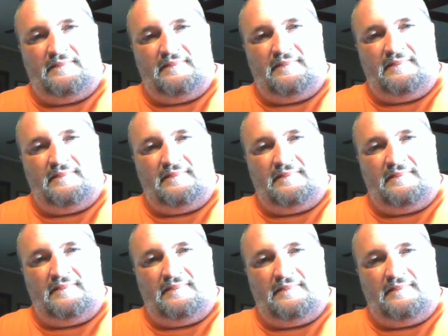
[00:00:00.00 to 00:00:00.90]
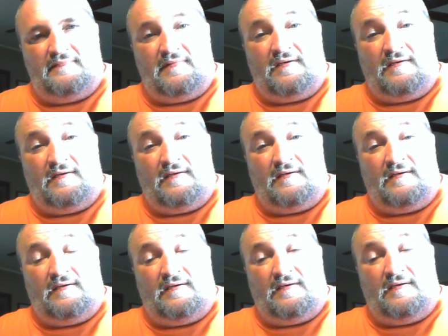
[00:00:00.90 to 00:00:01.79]

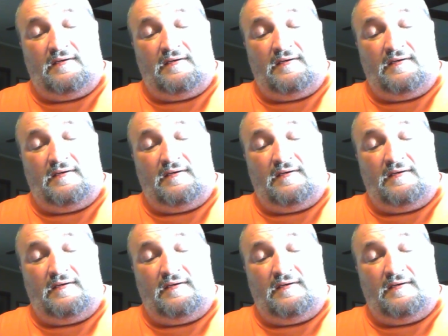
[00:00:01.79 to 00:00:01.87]
No one is speaking in this clip.